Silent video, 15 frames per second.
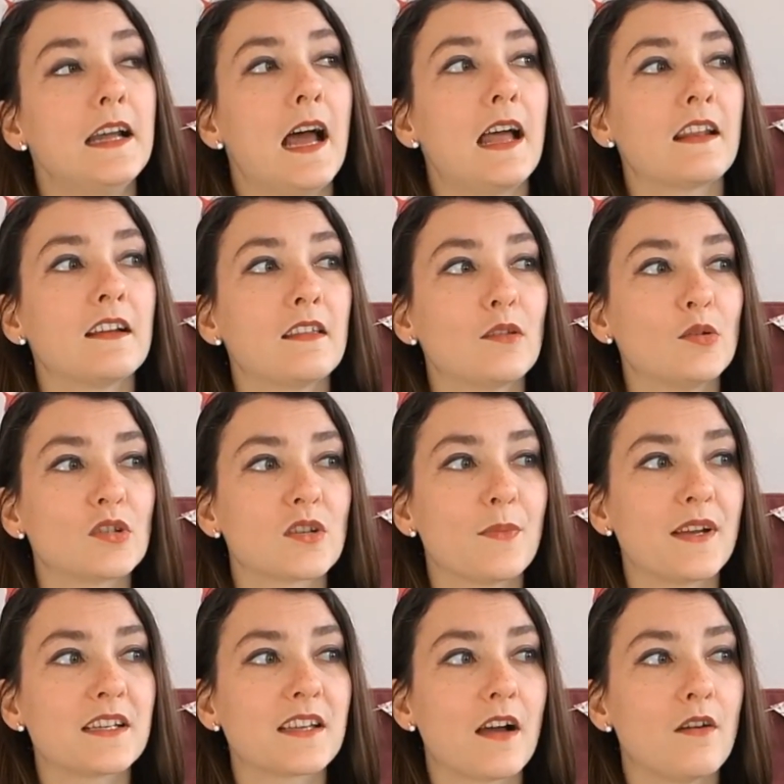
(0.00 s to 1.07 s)
And I thought to
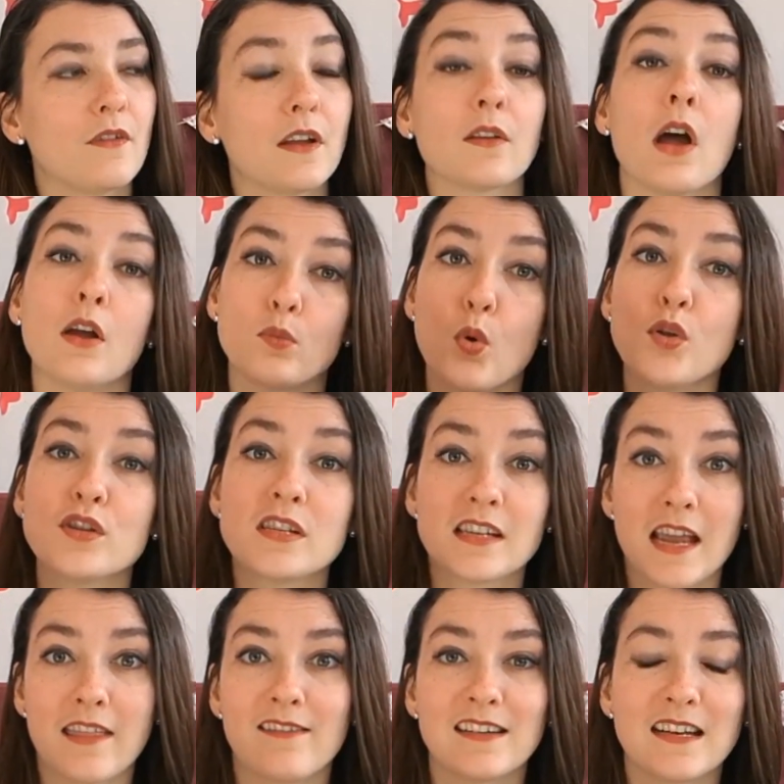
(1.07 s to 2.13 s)
myself, I'd wanted to
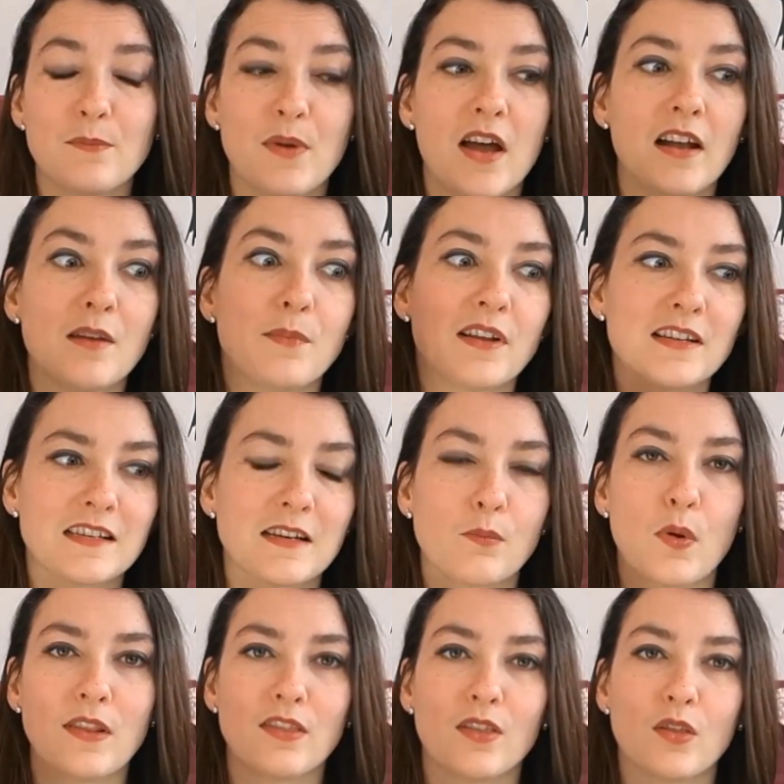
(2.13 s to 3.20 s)
get there a little bit early, but as I said,
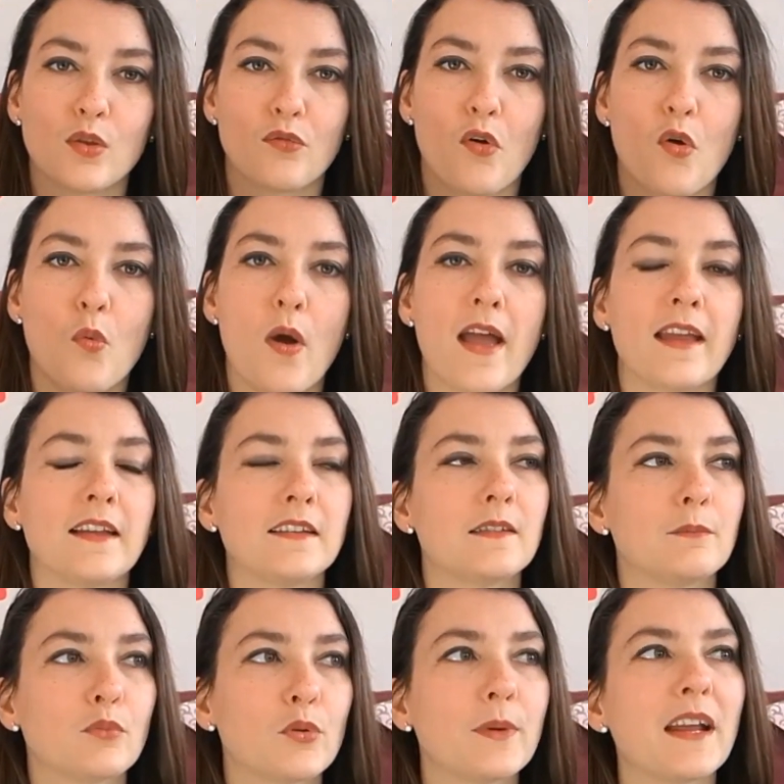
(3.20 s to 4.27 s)
went the wrong way
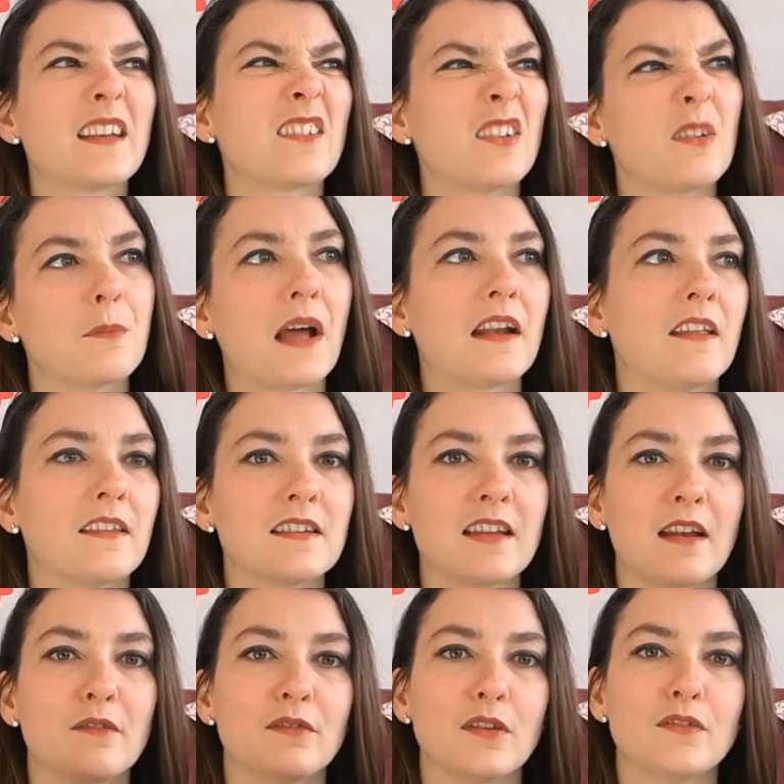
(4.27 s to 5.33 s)
and probably added on about another
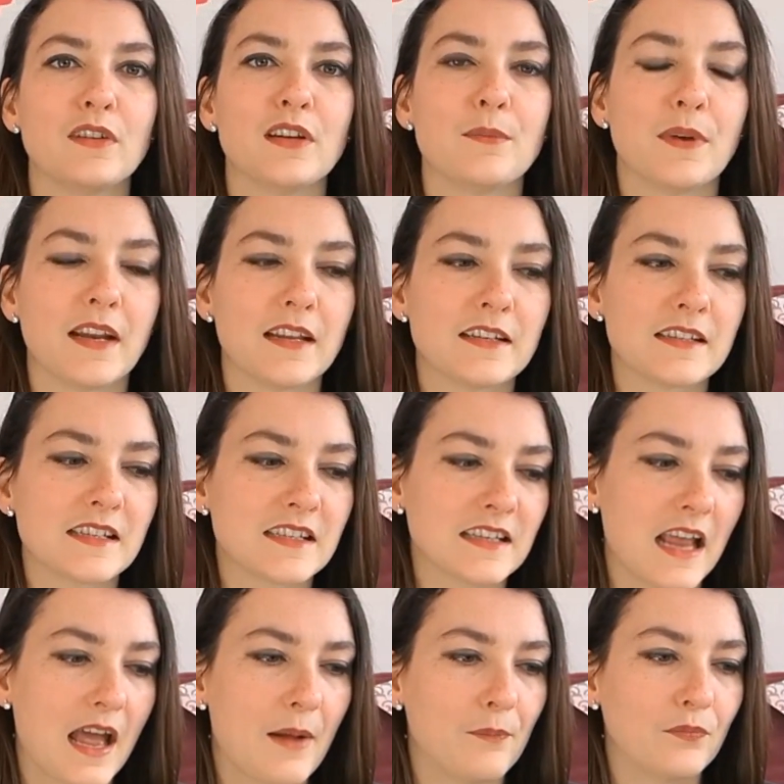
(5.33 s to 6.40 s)
10-15 minutes
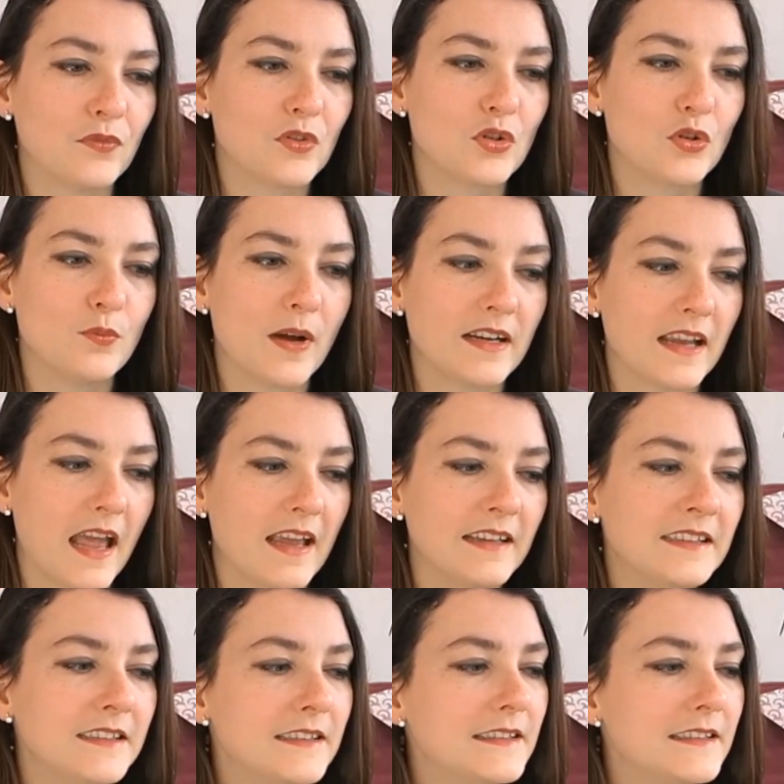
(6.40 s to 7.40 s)
to my day.